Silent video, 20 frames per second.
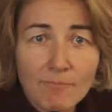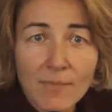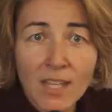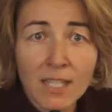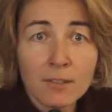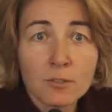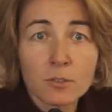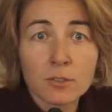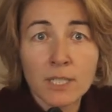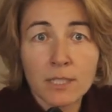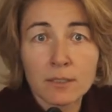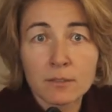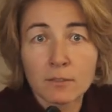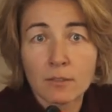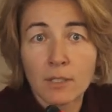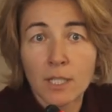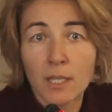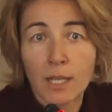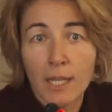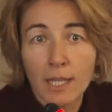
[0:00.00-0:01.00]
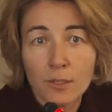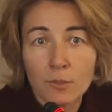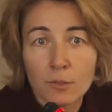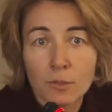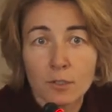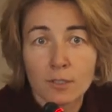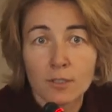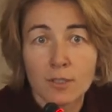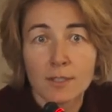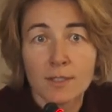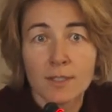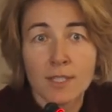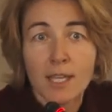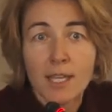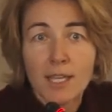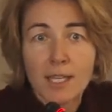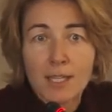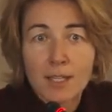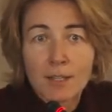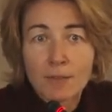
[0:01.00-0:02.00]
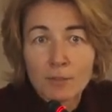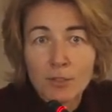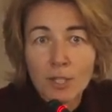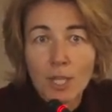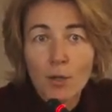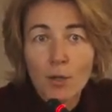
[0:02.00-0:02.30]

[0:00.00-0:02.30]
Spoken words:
introductory lectures, which I